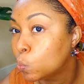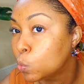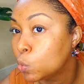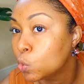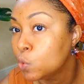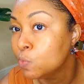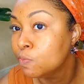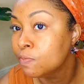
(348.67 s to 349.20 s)
You
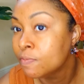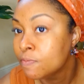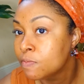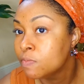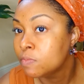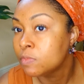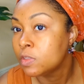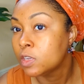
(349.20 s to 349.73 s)
see?
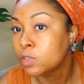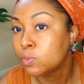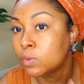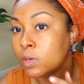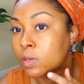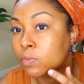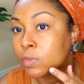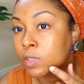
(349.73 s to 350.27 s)
This
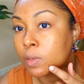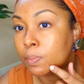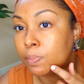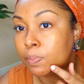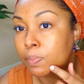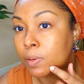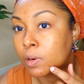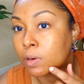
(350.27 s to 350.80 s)
one was a
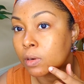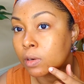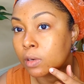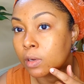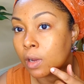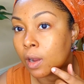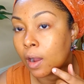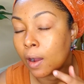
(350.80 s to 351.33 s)

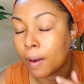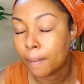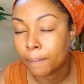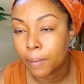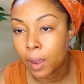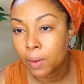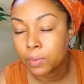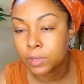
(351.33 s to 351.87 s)
burn.
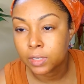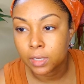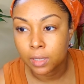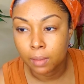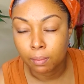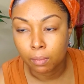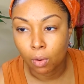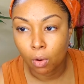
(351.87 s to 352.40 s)
I was in
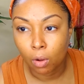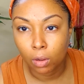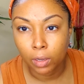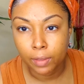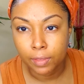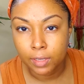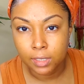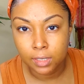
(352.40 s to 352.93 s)
the mall
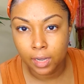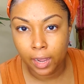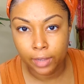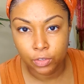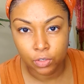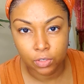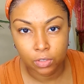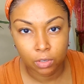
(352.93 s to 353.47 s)
and this guy
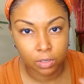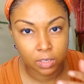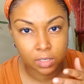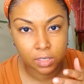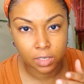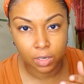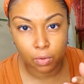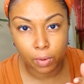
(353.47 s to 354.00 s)
just took a
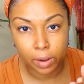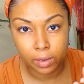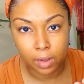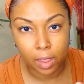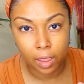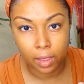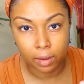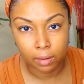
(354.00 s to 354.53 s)

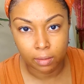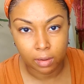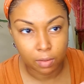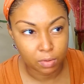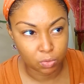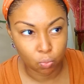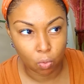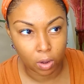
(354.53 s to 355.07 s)
cigarette and
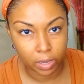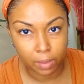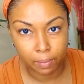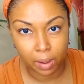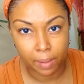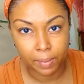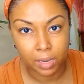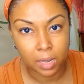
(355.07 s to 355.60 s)
he was walking
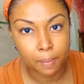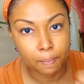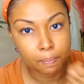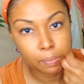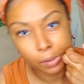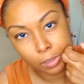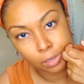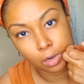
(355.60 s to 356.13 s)
by me and he
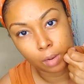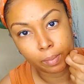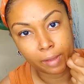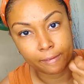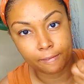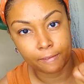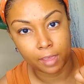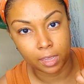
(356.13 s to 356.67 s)
put it on
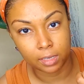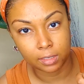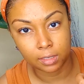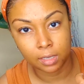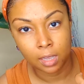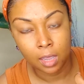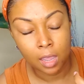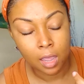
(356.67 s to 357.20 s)
my
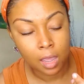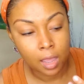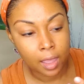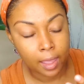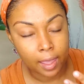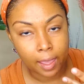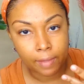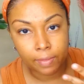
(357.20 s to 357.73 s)
face
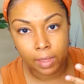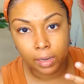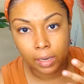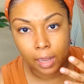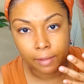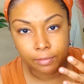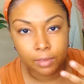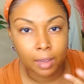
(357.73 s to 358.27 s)
and that
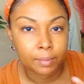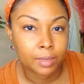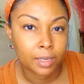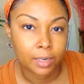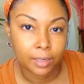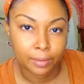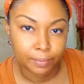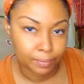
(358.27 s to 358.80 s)
left, I'm
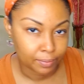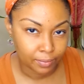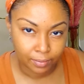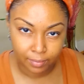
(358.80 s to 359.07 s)
kidding.